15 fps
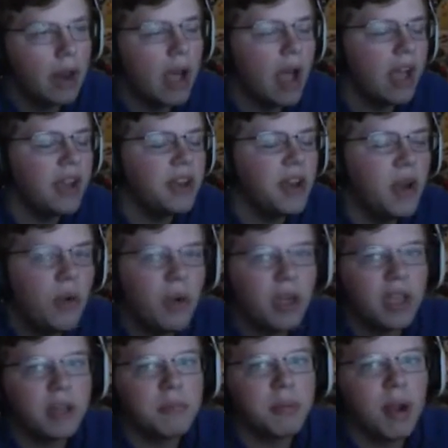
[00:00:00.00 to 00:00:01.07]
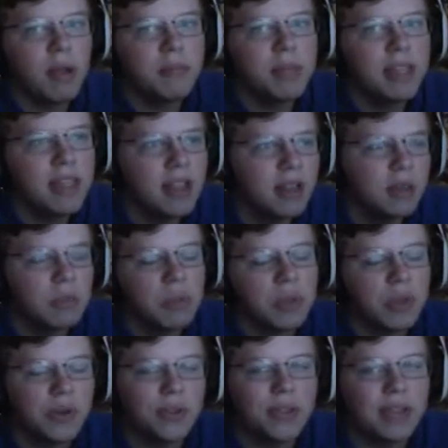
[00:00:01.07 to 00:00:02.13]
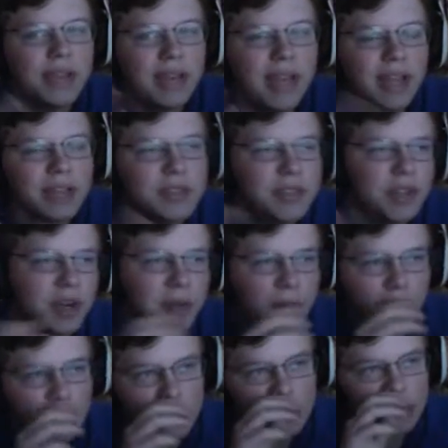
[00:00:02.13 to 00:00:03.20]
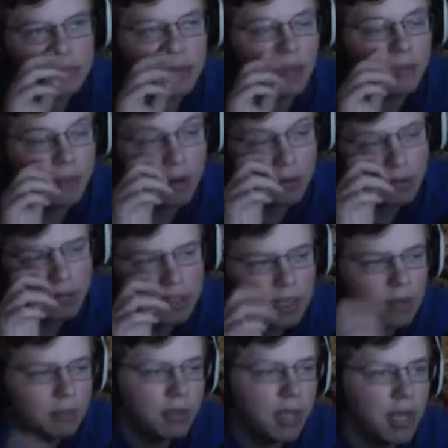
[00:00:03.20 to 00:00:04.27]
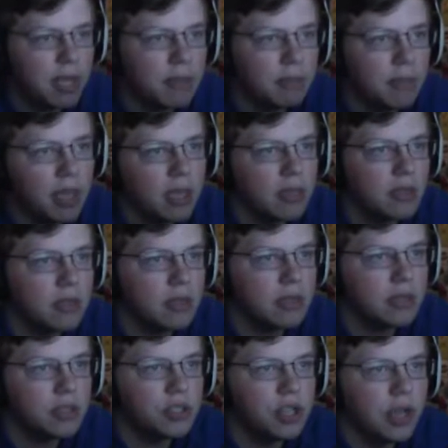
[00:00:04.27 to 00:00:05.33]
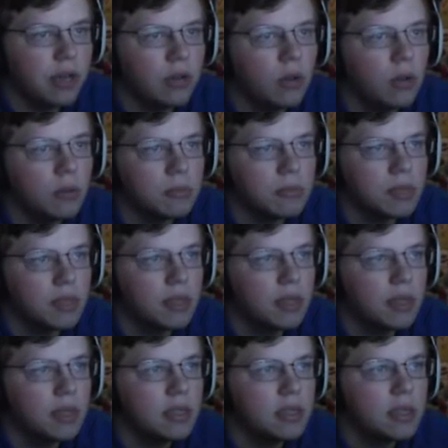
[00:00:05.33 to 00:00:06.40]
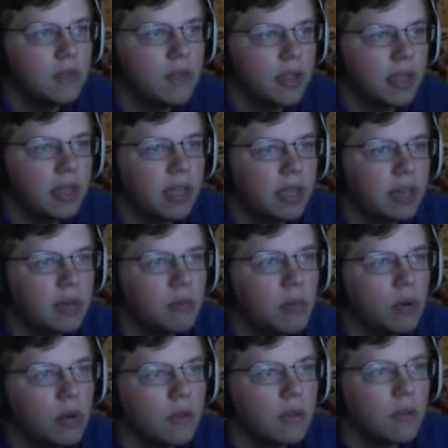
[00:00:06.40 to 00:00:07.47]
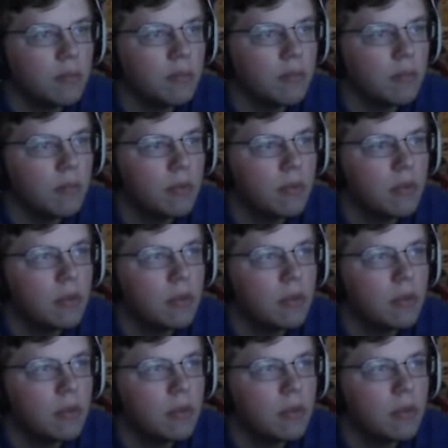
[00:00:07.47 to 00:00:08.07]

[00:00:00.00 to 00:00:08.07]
And I know I could probably kill him literally next turn by rushing him down, but I want to see how big I can make these Jade Golems. See if I can get any more of them.